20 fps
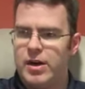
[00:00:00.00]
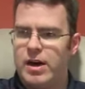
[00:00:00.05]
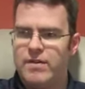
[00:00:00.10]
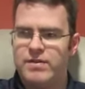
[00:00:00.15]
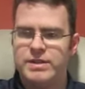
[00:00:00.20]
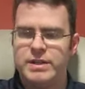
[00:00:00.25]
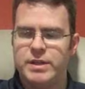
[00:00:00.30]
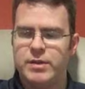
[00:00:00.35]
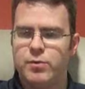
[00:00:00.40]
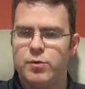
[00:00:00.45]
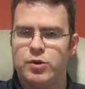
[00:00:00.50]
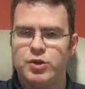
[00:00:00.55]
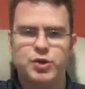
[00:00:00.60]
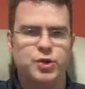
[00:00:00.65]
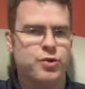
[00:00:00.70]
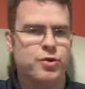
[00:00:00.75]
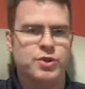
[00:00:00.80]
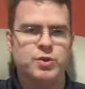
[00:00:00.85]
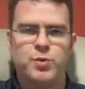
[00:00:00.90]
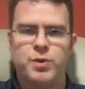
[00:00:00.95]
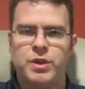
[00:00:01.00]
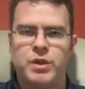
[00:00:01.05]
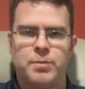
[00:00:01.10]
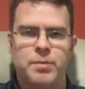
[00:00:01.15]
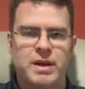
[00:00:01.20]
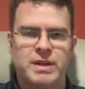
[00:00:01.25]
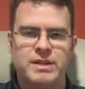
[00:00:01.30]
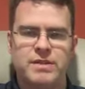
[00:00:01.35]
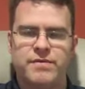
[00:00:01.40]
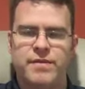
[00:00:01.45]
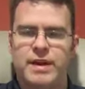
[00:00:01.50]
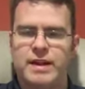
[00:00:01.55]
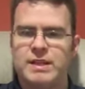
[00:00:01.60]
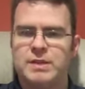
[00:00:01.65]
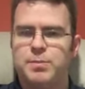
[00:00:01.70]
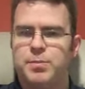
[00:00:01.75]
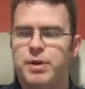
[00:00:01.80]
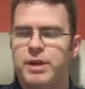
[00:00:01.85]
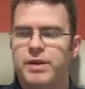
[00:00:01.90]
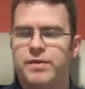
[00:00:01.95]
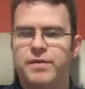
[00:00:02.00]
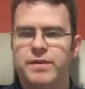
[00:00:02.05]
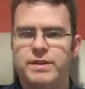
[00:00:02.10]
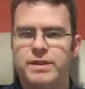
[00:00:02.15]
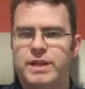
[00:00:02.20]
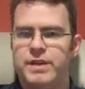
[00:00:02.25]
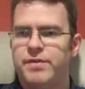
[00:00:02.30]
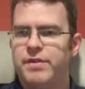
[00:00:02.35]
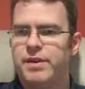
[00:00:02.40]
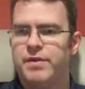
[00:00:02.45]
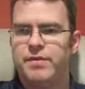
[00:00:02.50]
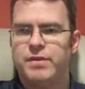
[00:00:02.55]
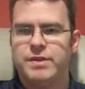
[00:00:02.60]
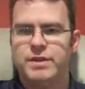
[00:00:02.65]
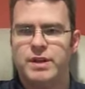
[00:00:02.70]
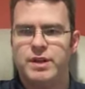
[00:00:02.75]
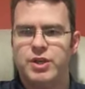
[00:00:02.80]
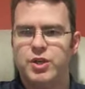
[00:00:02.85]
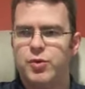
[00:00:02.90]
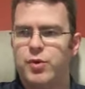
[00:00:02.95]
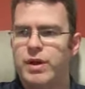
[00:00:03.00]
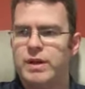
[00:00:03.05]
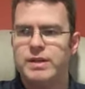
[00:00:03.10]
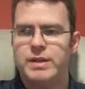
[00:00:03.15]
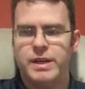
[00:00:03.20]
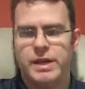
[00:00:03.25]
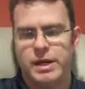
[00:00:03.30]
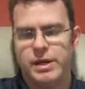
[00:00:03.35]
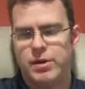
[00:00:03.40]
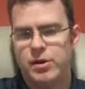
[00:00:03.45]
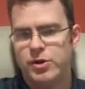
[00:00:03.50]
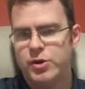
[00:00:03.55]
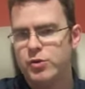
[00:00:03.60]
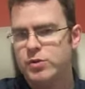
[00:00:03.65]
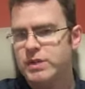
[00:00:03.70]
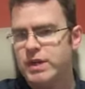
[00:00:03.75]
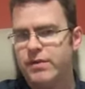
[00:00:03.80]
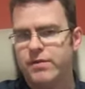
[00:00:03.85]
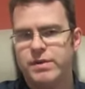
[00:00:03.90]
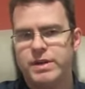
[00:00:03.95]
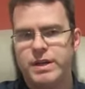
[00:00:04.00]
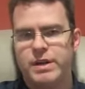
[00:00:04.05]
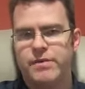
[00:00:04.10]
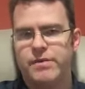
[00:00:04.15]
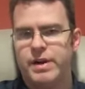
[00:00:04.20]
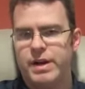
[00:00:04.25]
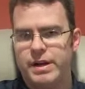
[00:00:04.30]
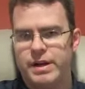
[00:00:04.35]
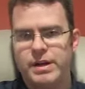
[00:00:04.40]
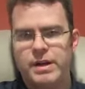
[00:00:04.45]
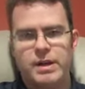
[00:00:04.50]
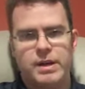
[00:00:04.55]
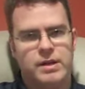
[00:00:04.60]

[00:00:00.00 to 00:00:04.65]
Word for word: obviously the World Juniors one of the best events, but if it's even if it's a U18 or U17 event,